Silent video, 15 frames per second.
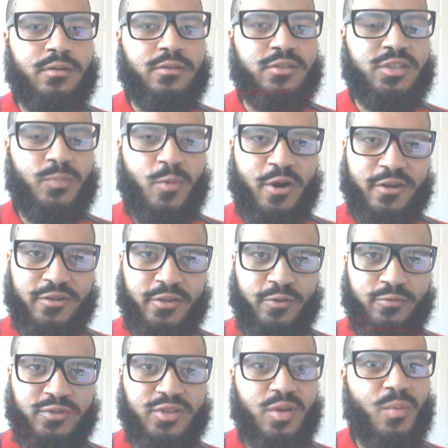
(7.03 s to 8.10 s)

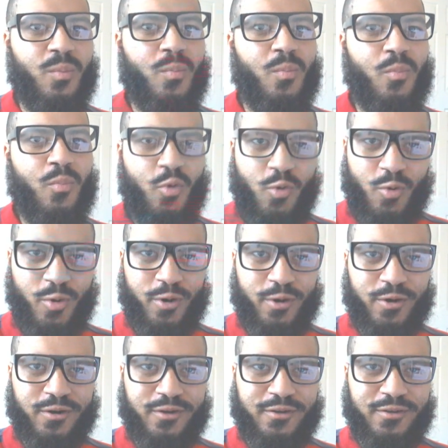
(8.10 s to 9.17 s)
SparkNotes
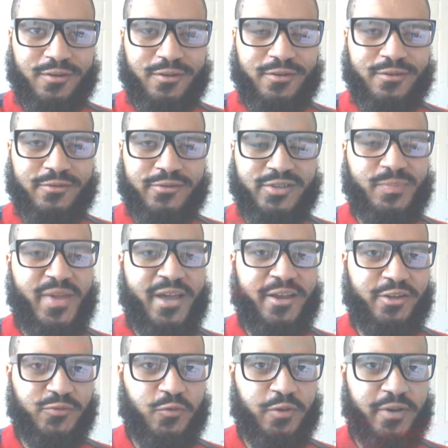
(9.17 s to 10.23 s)
More
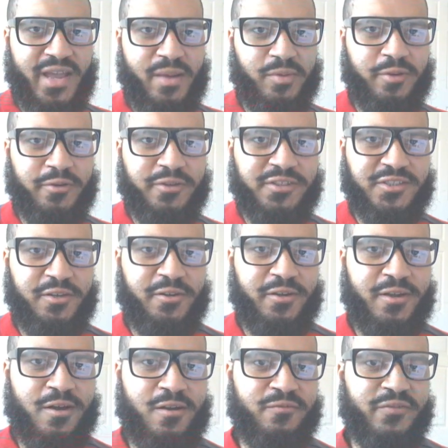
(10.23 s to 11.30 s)
Spanish Vocabulary Study
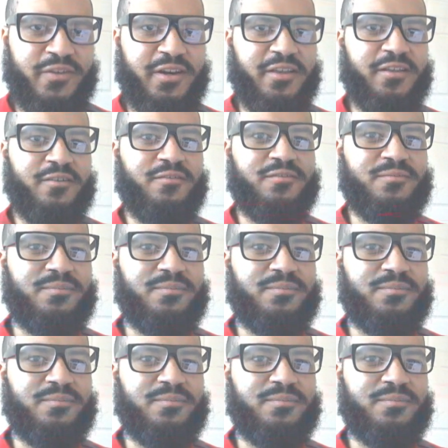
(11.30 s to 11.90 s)
Card video.